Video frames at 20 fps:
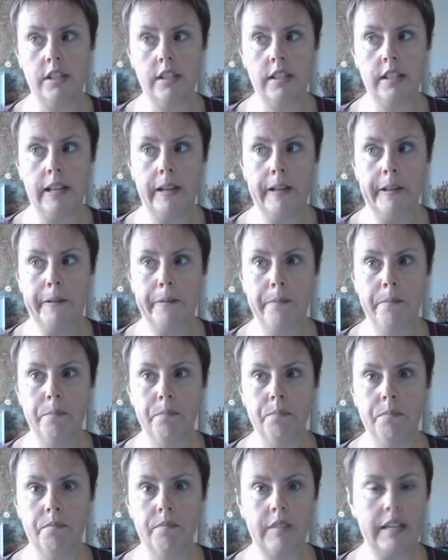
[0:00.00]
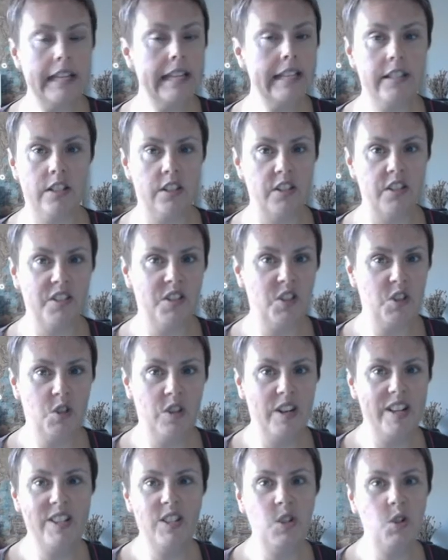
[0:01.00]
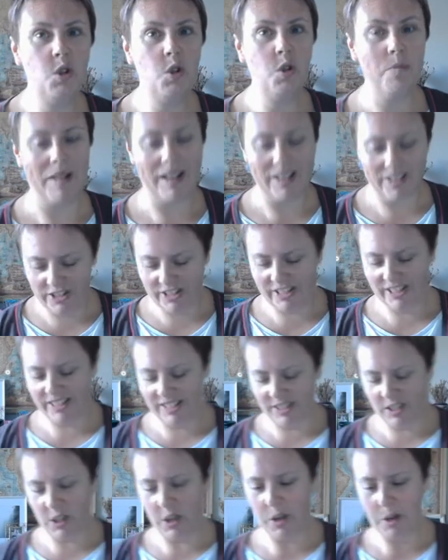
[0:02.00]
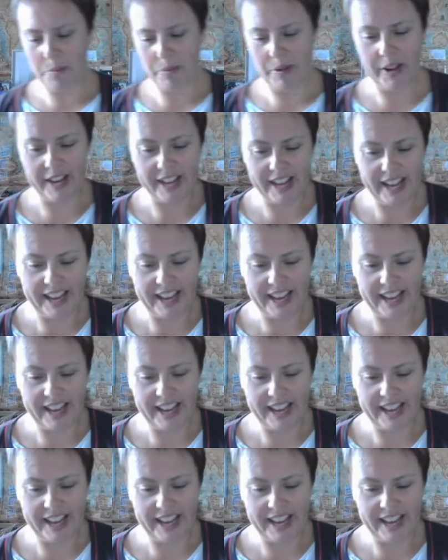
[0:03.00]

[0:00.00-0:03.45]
to me, 60,000 or 60 and